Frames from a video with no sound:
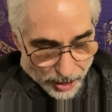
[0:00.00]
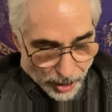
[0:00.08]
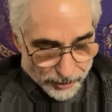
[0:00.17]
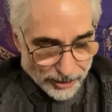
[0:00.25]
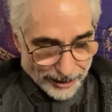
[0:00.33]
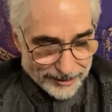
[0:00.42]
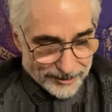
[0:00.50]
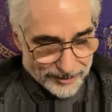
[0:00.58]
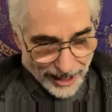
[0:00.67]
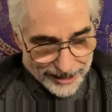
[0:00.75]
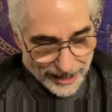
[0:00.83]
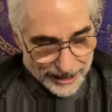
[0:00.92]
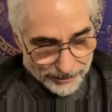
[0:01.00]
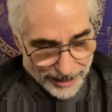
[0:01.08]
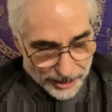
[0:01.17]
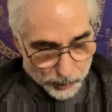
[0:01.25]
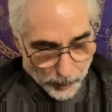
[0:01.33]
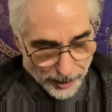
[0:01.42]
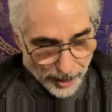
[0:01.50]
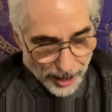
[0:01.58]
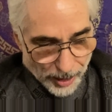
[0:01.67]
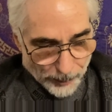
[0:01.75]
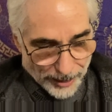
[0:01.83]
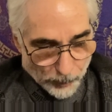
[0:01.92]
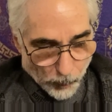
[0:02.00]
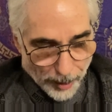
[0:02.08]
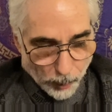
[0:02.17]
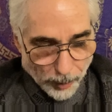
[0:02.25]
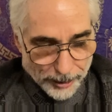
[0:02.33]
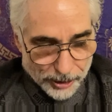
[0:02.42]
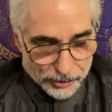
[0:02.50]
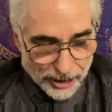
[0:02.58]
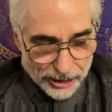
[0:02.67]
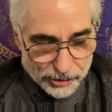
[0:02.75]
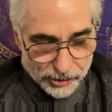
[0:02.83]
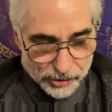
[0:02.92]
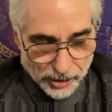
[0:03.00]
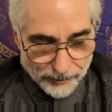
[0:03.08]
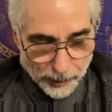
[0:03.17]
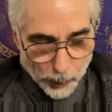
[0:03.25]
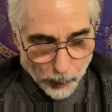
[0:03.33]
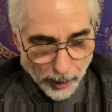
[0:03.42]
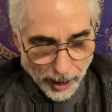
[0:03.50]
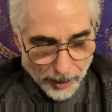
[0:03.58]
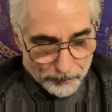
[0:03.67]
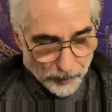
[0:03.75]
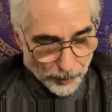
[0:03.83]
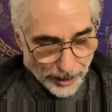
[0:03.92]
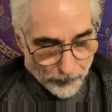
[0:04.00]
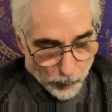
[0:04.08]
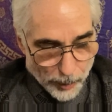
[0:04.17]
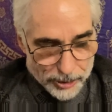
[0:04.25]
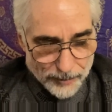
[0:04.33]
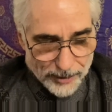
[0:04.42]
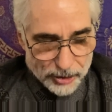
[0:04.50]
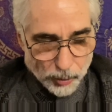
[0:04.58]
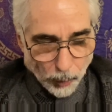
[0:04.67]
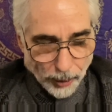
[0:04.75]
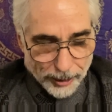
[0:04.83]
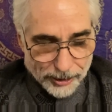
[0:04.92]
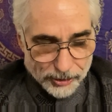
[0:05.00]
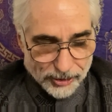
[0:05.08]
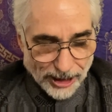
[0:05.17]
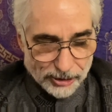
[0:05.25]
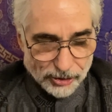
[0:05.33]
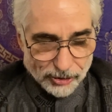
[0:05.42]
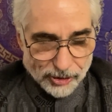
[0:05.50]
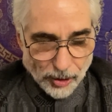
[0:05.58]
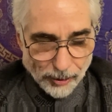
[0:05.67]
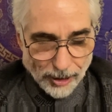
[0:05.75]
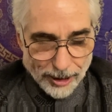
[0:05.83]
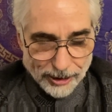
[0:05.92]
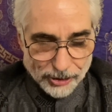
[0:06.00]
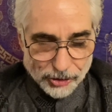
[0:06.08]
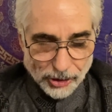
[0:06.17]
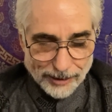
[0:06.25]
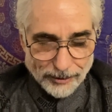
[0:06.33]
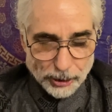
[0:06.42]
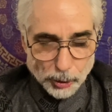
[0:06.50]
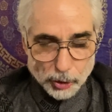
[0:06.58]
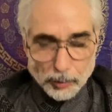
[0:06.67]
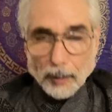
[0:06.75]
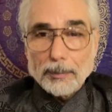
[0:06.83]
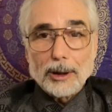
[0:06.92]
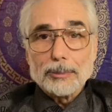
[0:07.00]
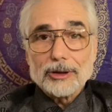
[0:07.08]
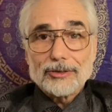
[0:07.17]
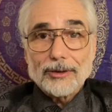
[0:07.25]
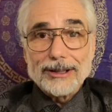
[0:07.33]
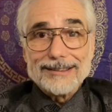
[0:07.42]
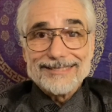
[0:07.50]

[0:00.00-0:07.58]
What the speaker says: Sorry, I digress. Where are we? What organizations are we? Okay, which of these organizations no longer serve a useful purpose for you?